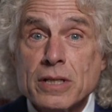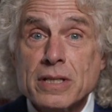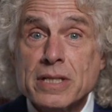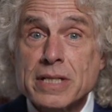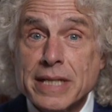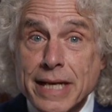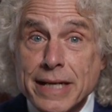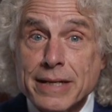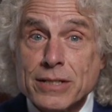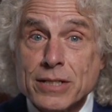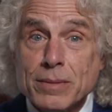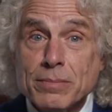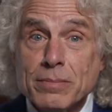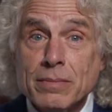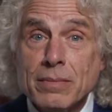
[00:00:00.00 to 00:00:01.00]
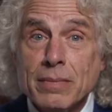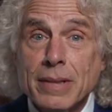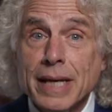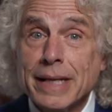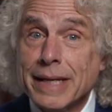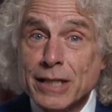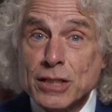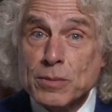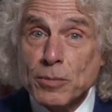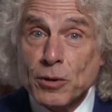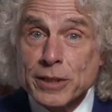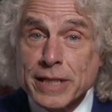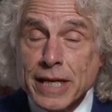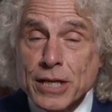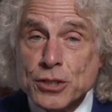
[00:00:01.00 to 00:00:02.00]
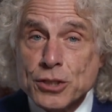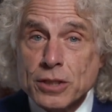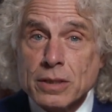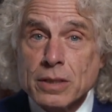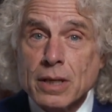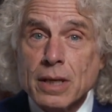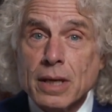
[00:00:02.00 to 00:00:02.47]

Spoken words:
sadism, and exploitation,